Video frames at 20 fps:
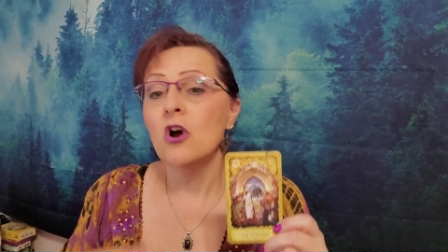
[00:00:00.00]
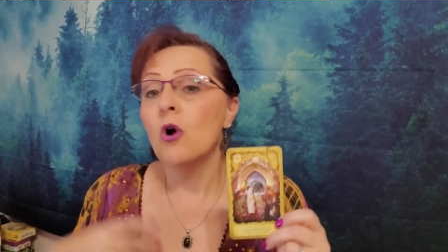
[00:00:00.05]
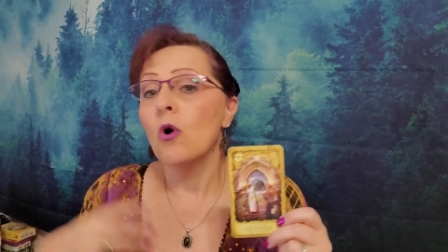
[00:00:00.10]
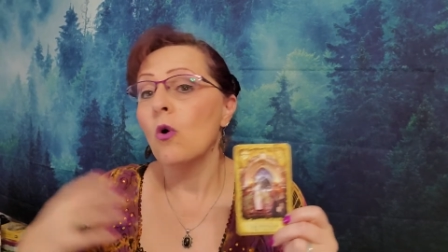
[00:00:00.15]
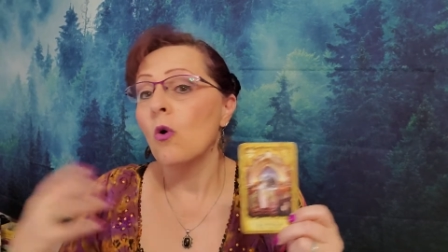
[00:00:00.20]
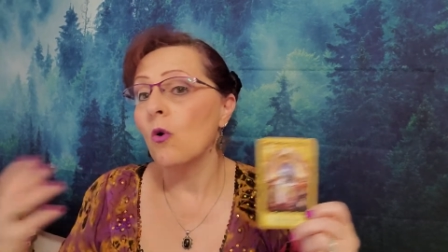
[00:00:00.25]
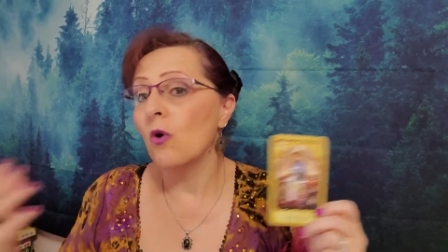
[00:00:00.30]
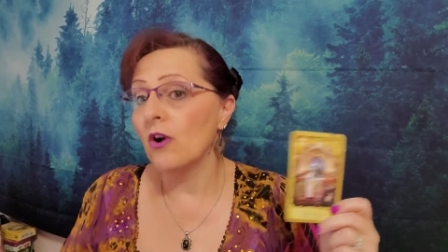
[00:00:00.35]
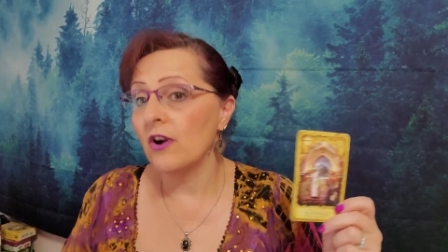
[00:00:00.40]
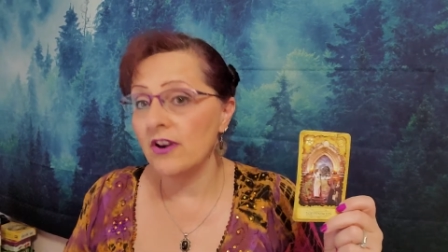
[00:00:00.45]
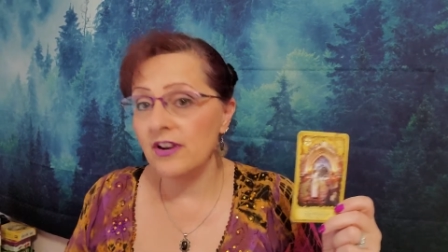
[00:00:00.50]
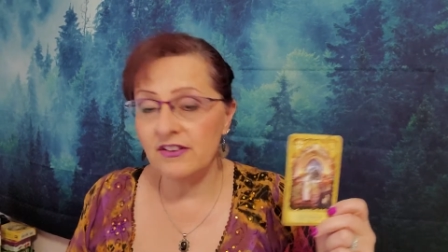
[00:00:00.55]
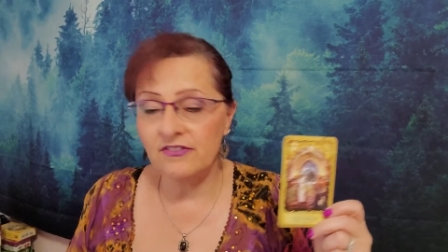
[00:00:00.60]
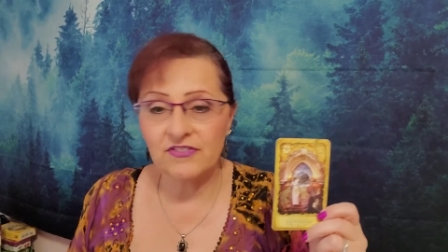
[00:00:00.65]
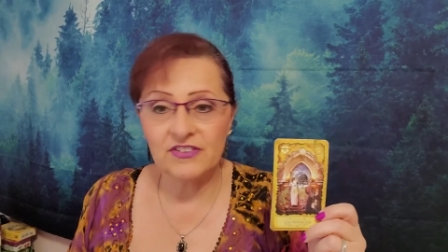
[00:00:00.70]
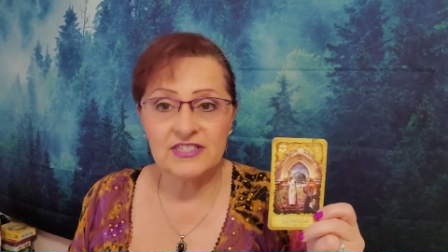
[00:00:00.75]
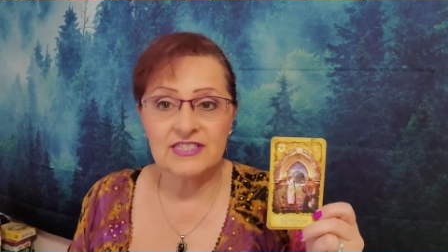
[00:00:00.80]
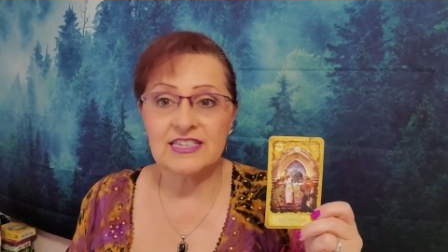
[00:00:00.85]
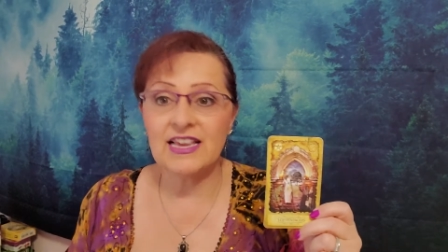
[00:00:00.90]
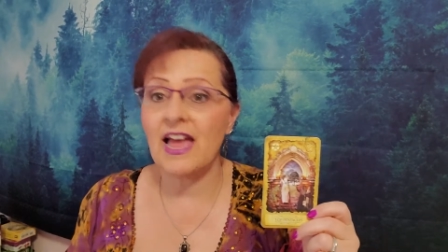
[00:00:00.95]
Or
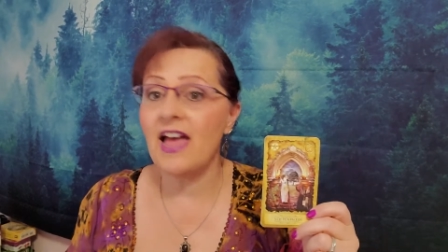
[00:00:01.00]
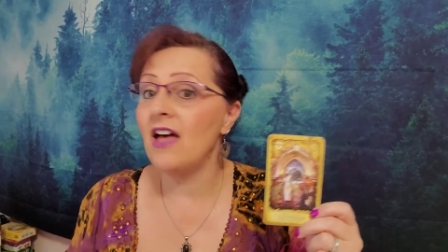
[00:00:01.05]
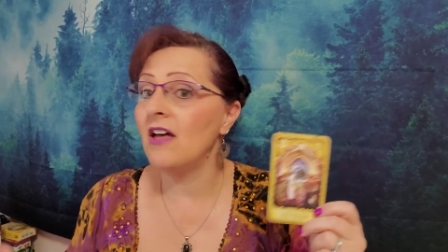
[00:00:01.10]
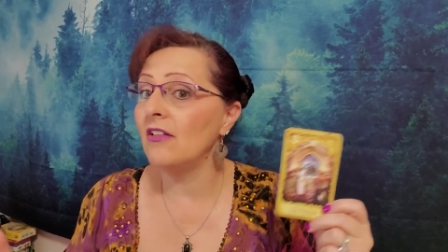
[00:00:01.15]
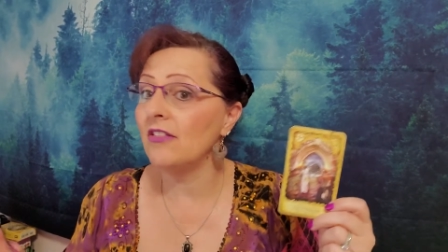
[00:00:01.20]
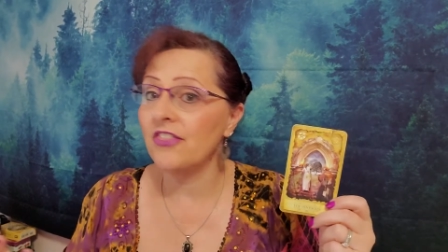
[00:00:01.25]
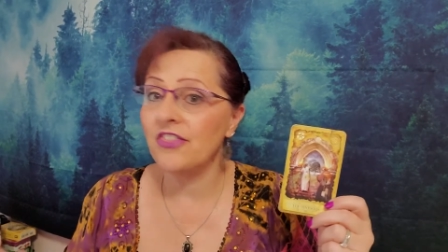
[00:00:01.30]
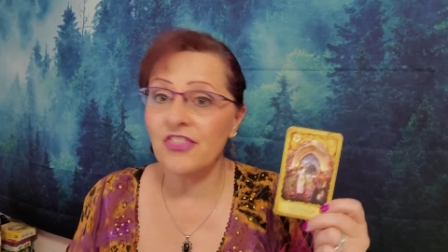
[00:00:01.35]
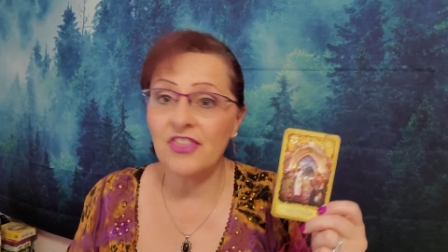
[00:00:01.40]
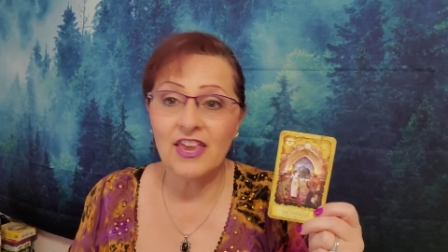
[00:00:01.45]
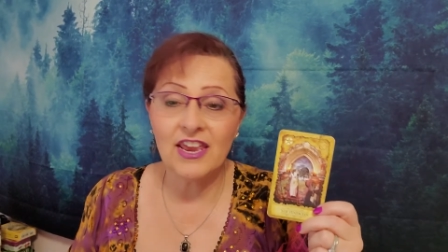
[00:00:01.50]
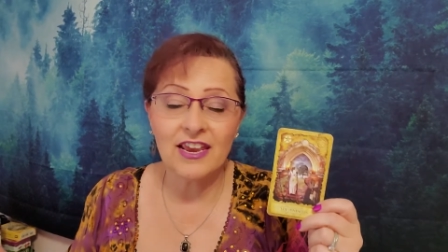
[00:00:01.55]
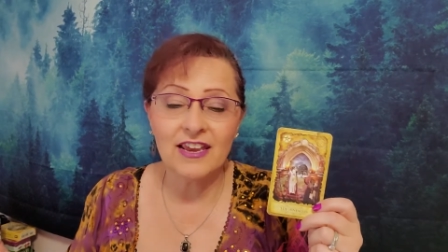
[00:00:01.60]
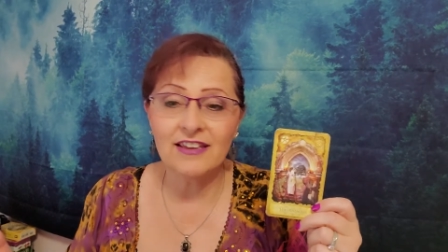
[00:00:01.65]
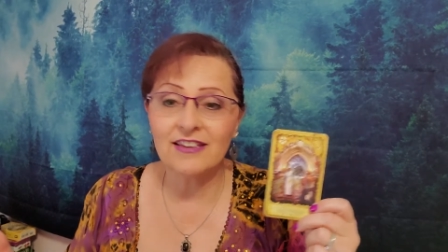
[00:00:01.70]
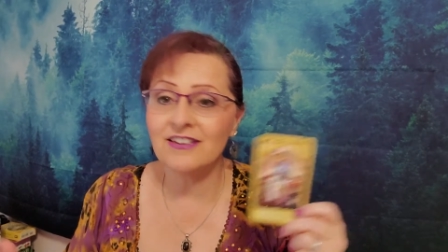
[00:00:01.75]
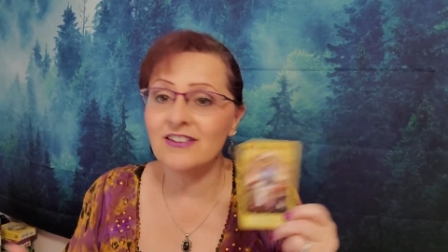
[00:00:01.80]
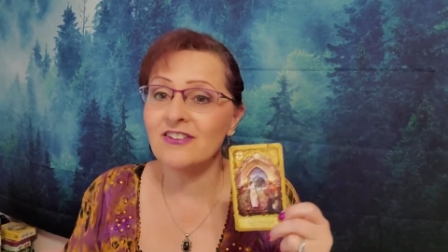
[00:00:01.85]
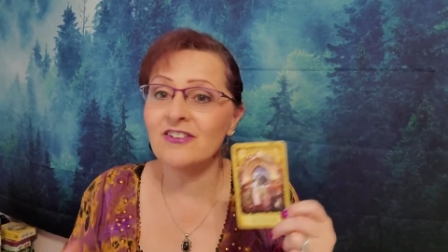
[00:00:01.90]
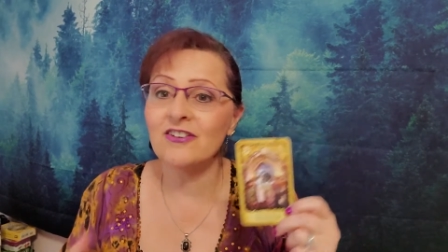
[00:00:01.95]
if it's a health
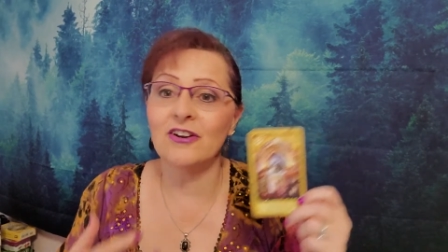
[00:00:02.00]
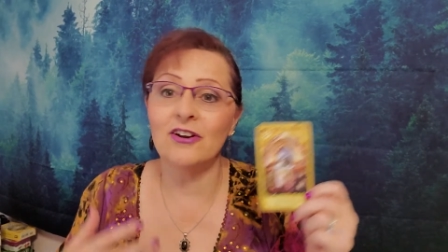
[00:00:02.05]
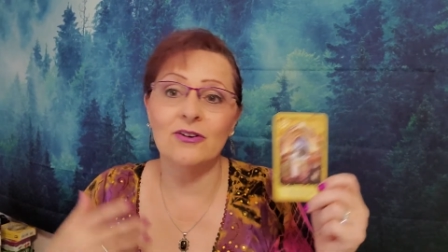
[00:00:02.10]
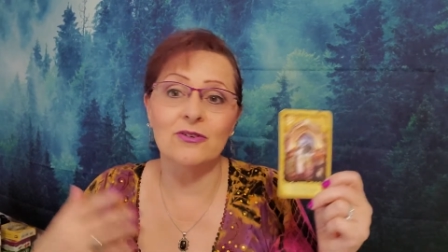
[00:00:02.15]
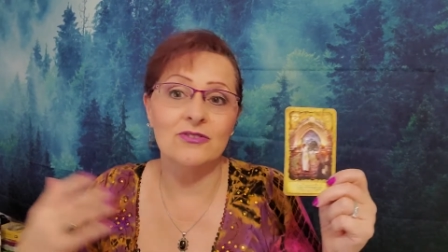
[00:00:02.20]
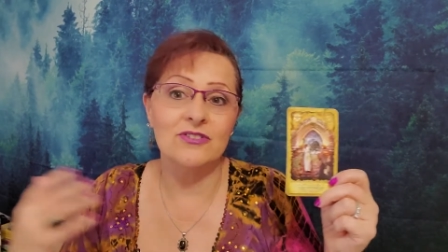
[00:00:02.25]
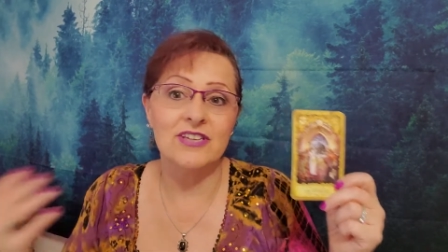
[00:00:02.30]
thing, you know,